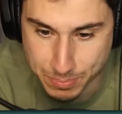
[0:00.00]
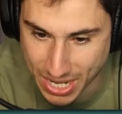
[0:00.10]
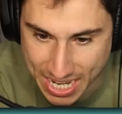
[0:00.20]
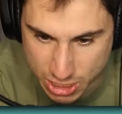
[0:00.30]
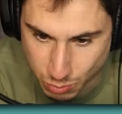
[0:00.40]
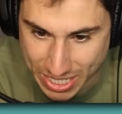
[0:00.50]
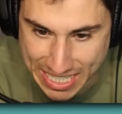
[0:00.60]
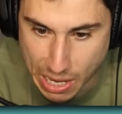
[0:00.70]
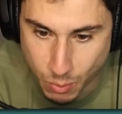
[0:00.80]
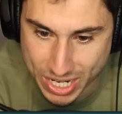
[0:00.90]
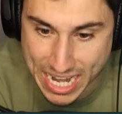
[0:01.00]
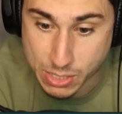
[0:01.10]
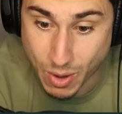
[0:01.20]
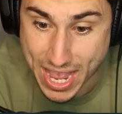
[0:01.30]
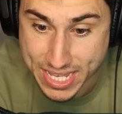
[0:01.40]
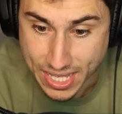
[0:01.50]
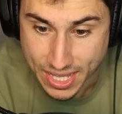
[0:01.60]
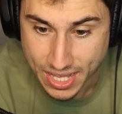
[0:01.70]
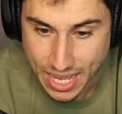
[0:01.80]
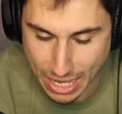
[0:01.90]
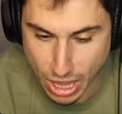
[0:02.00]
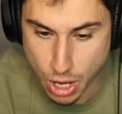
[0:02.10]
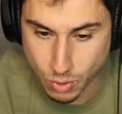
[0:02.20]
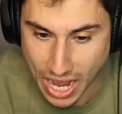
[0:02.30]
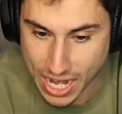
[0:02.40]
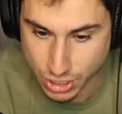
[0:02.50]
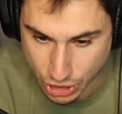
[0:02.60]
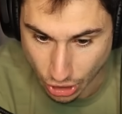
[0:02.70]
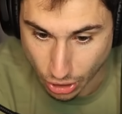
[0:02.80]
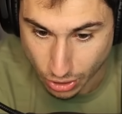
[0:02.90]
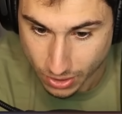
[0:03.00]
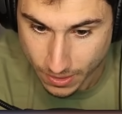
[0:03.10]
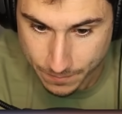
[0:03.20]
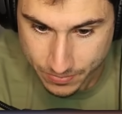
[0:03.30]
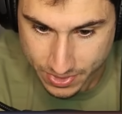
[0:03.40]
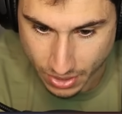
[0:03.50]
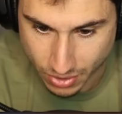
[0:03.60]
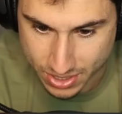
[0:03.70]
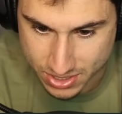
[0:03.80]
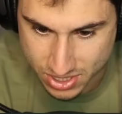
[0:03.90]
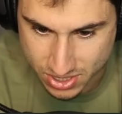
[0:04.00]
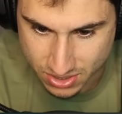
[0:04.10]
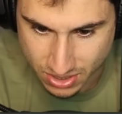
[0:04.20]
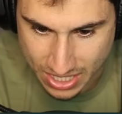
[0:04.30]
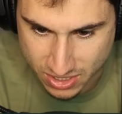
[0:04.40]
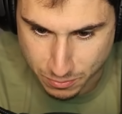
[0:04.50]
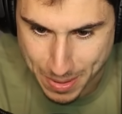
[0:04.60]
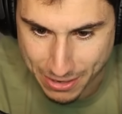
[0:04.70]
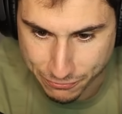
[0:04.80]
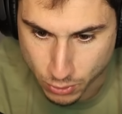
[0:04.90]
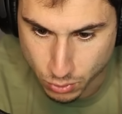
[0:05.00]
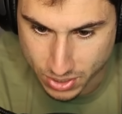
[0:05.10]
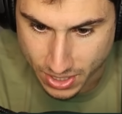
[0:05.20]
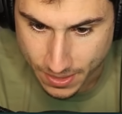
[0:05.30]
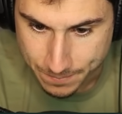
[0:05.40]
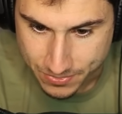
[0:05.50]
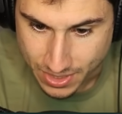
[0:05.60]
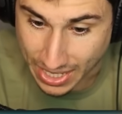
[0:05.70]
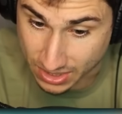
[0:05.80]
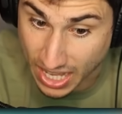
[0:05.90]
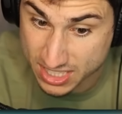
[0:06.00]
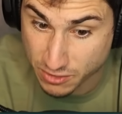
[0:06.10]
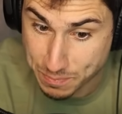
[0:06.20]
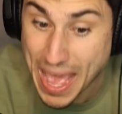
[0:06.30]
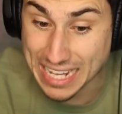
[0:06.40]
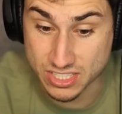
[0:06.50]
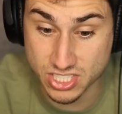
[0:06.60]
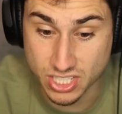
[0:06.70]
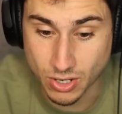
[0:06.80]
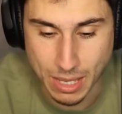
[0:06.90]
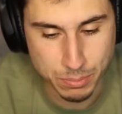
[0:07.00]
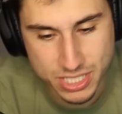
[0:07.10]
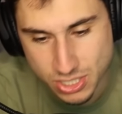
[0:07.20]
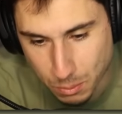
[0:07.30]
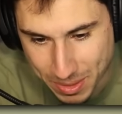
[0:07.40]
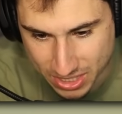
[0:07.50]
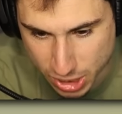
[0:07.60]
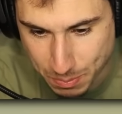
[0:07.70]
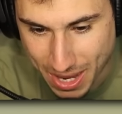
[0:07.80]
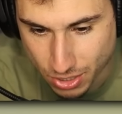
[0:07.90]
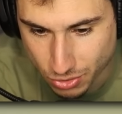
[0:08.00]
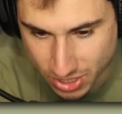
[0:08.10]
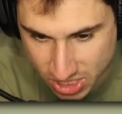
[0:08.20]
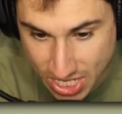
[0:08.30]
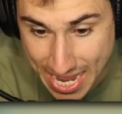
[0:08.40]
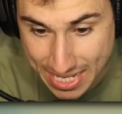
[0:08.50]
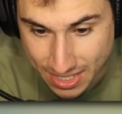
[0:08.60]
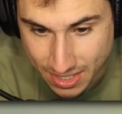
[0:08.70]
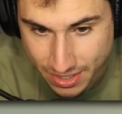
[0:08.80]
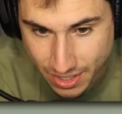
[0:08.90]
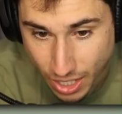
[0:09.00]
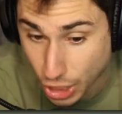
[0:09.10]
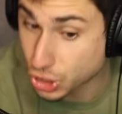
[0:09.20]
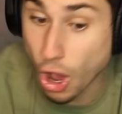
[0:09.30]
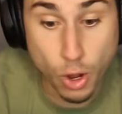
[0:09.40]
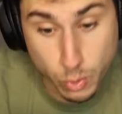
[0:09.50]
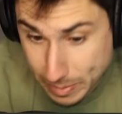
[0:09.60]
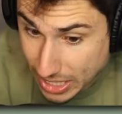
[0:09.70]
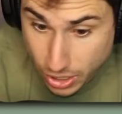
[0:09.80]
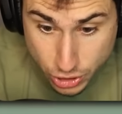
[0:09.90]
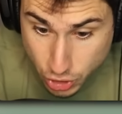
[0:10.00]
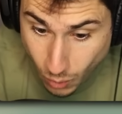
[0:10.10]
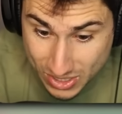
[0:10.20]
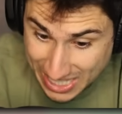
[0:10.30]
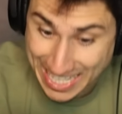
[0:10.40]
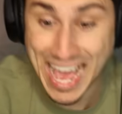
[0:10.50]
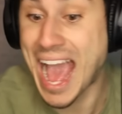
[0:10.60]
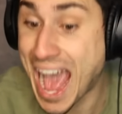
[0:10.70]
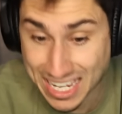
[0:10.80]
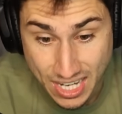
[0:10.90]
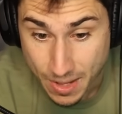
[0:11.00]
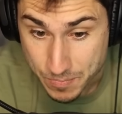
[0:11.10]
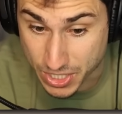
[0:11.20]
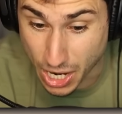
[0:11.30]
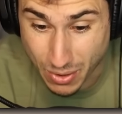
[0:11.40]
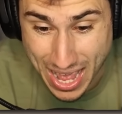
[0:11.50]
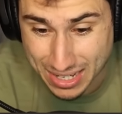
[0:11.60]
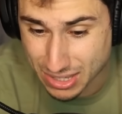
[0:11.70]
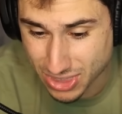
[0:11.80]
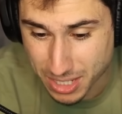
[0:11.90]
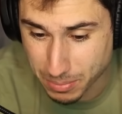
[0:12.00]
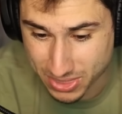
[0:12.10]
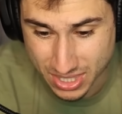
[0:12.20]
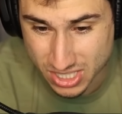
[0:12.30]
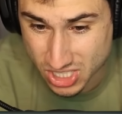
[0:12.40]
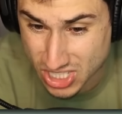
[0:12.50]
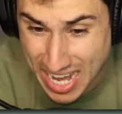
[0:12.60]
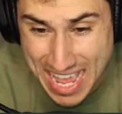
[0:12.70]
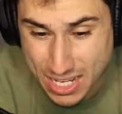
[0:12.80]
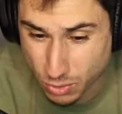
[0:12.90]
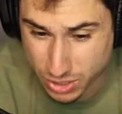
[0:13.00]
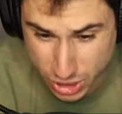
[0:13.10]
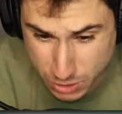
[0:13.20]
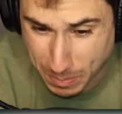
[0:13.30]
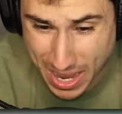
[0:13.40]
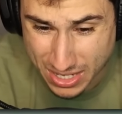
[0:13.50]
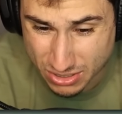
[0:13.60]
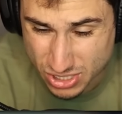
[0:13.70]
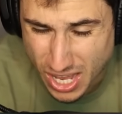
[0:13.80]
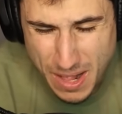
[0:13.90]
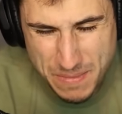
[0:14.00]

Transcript: But I guess we're going to get one anyway. Hello, kind sir. There is lots of pet food. And lots of pets. Okay, please don't pick the spider or the snake. A dog would be a good choice, a cat, you know, anything but the snake or the spiders.